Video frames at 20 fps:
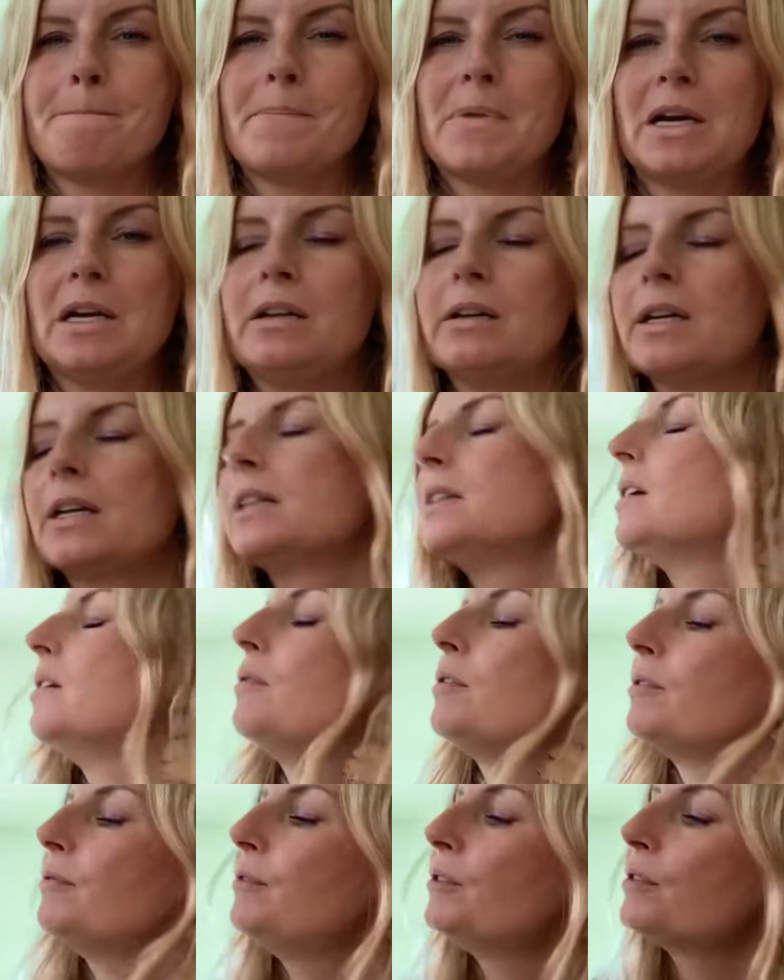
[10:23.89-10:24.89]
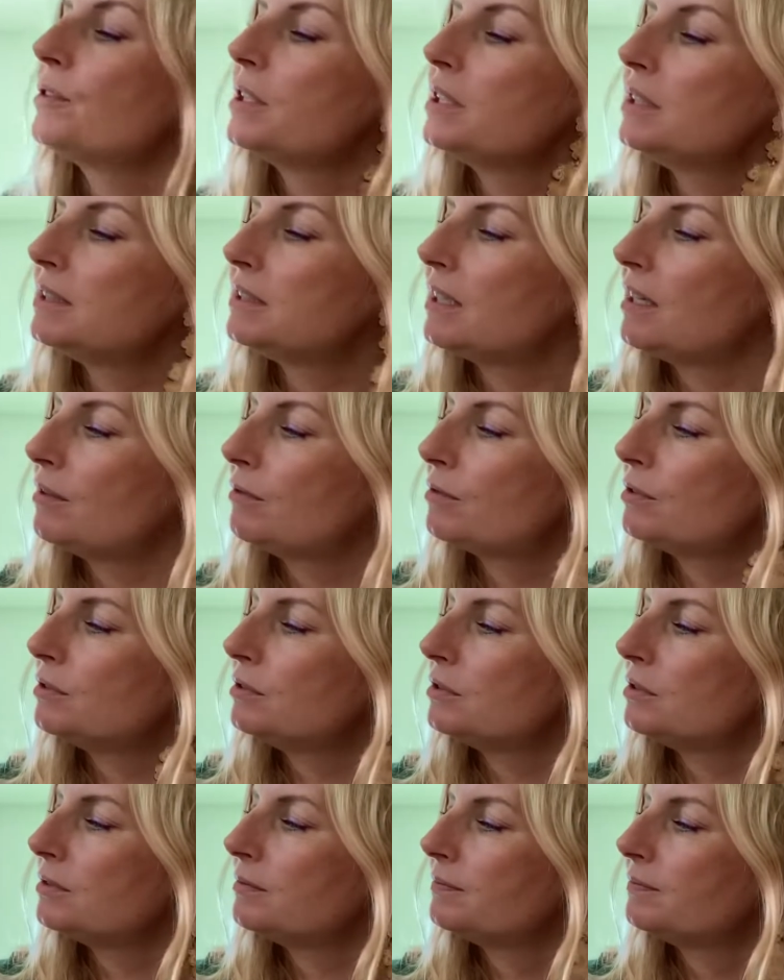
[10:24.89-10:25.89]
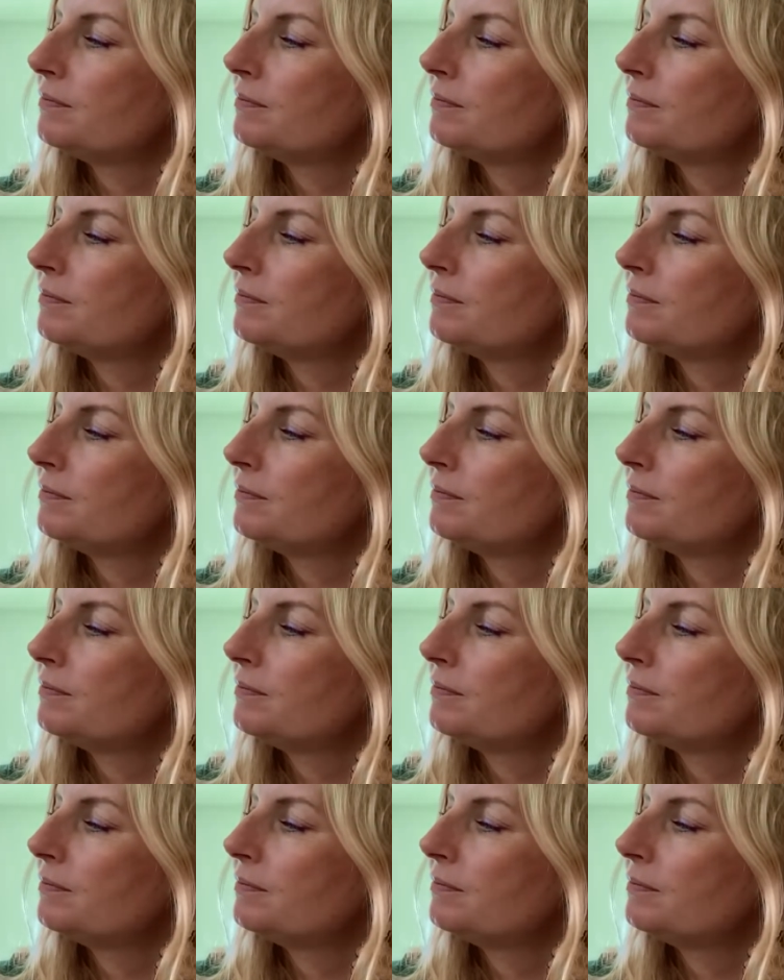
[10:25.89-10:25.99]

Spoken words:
"Look at our Vorisaurus."